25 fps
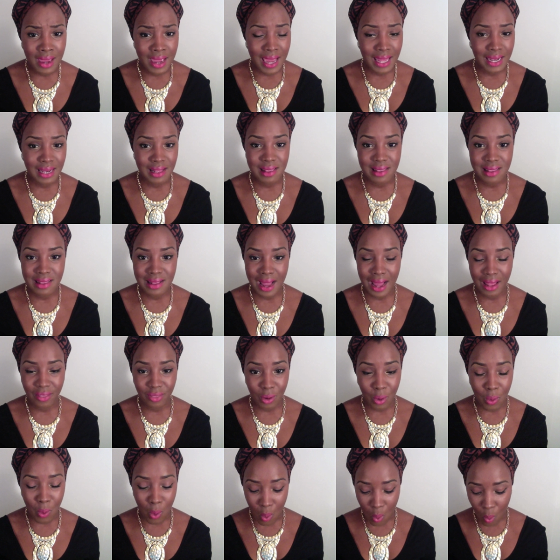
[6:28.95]
And this is not
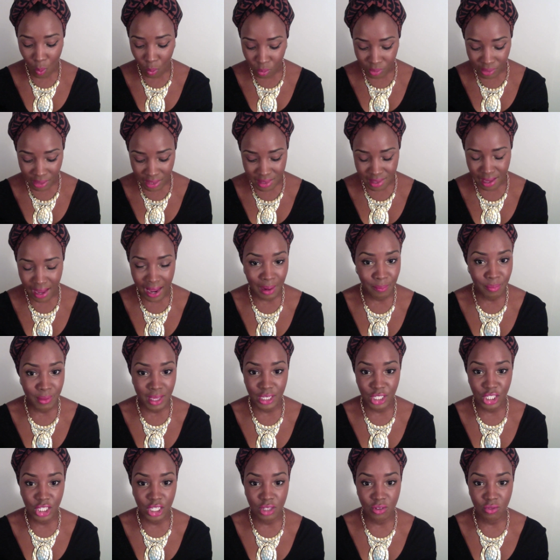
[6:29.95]
the only time
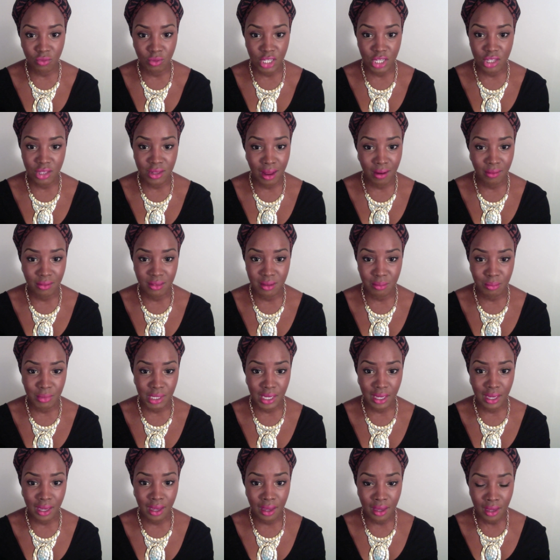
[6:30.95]
that she's reached out to
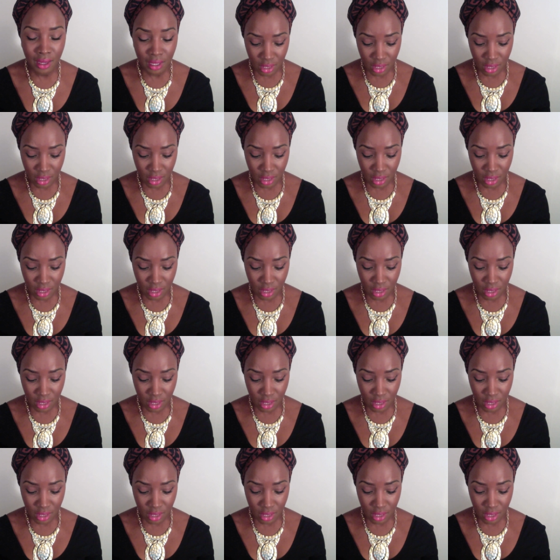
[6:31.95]
me.